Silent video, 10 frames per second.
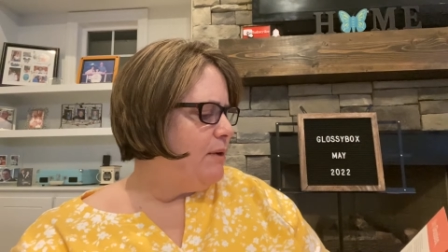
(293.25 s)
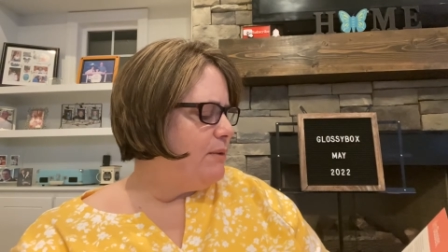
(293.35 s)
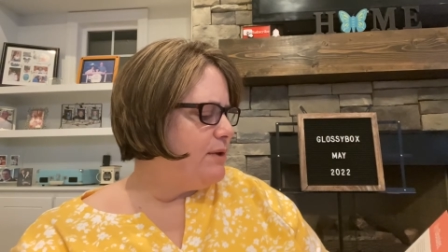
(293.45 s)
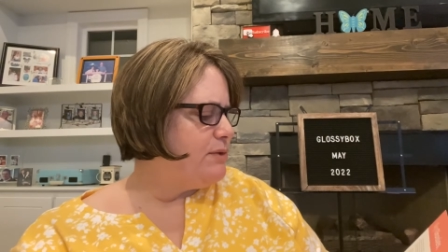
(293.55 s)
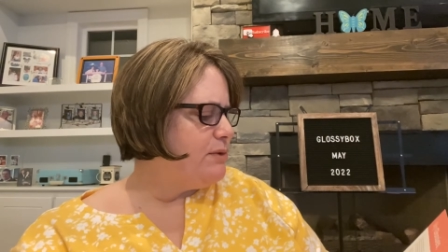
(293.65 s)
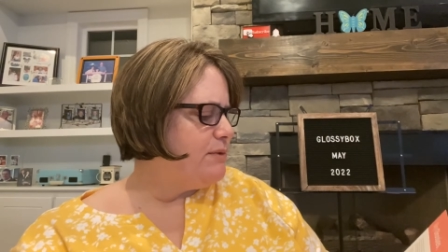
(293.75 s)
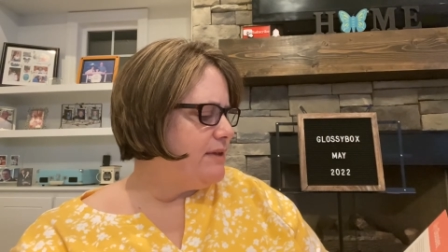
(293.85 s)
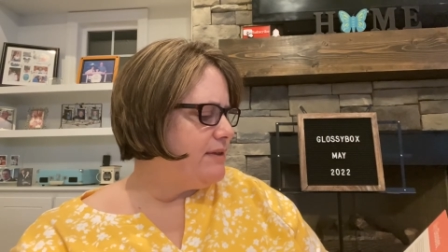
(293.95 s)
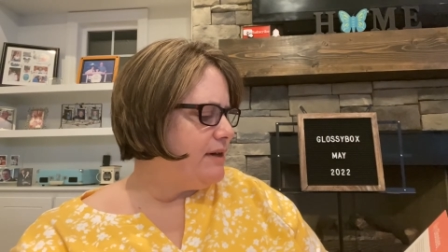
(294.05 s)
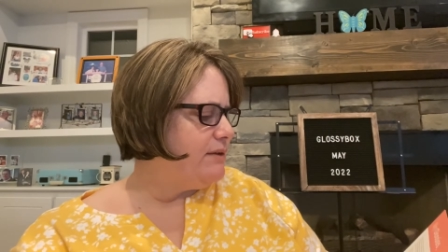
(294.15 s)
with or
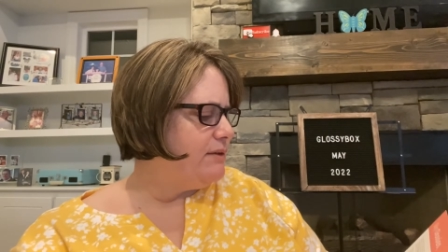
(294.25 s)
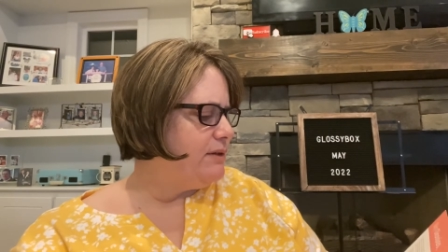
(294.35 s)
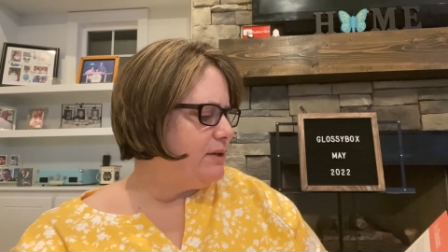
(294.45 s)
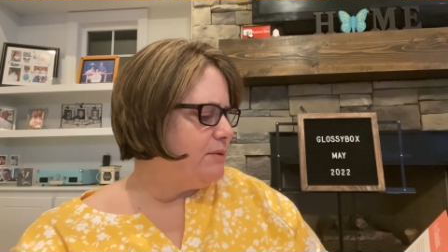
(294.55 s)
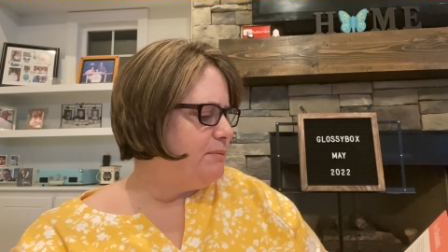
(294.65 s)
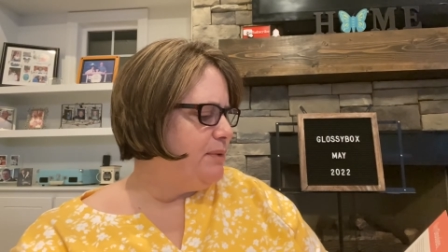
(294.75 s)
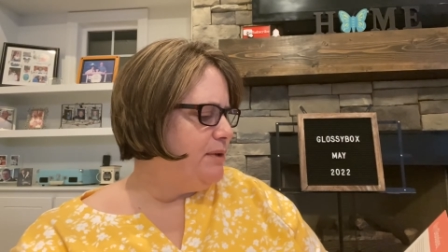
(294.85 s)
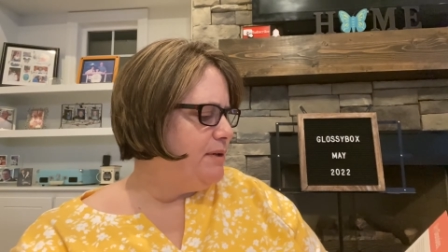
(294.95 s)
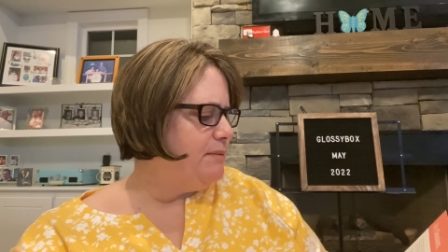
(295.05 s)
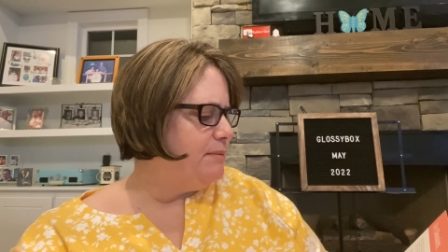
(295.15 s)
without their
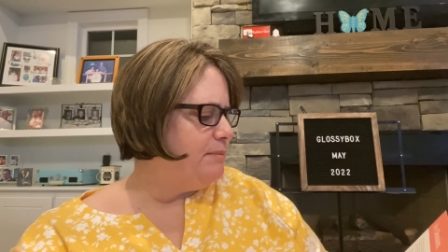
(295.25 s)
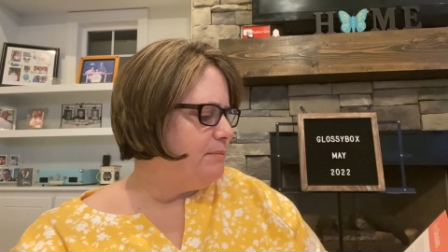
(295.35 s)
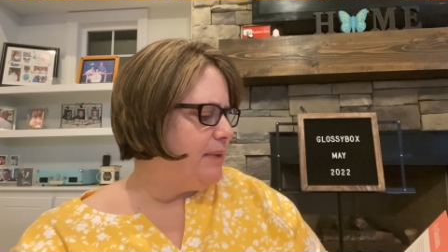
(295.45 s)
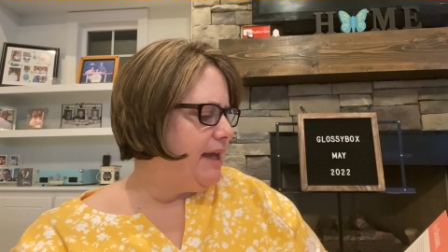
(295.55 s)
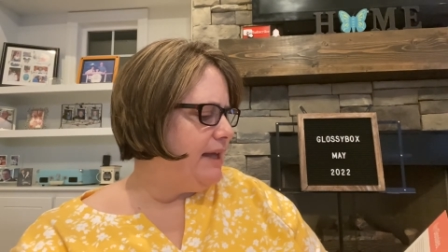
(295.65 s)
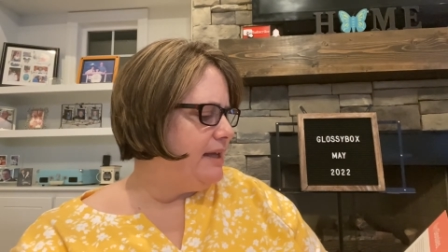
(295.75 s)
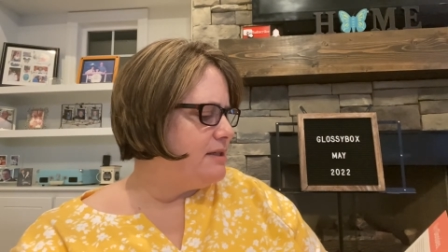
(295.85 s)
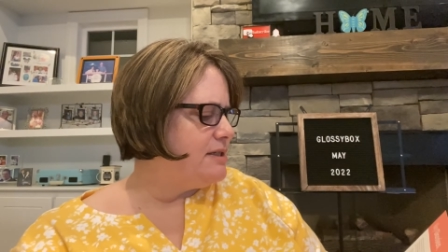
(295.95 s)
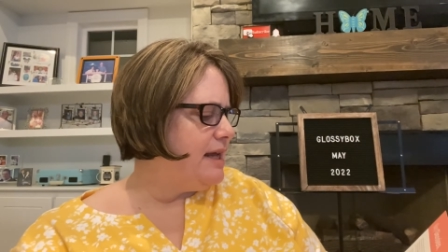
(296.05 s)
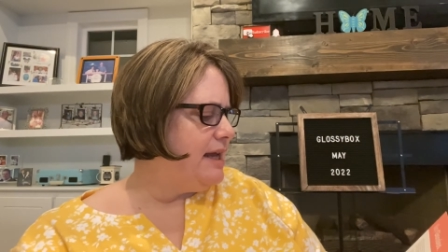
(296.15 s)
beauty bag
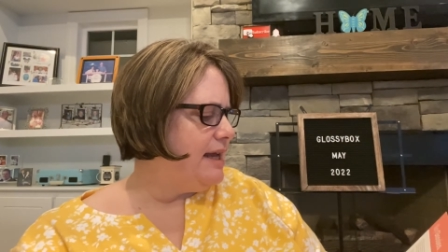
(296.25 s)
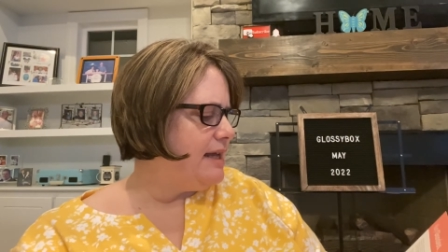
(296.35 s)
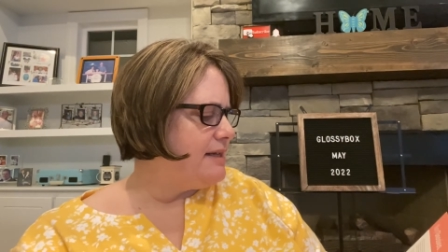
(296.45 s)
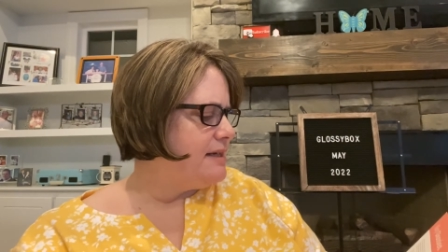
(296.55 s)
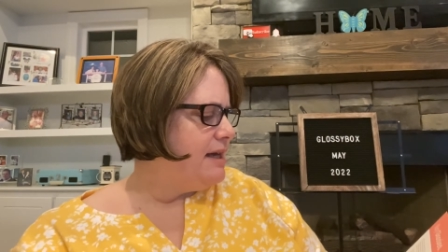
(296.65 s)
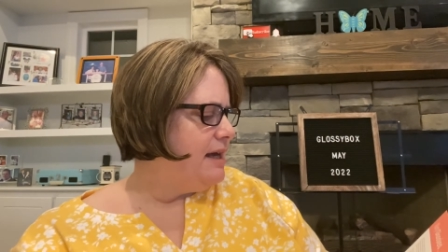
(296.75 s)
to hand.